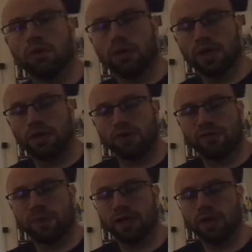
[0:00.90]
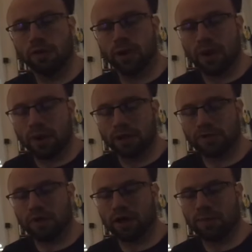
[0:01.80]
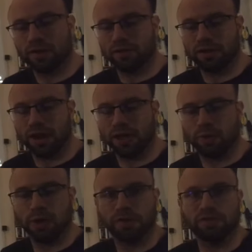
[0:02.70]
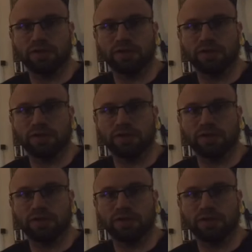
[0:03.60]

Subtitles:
Hello, everybody. What I wanted to talk about today was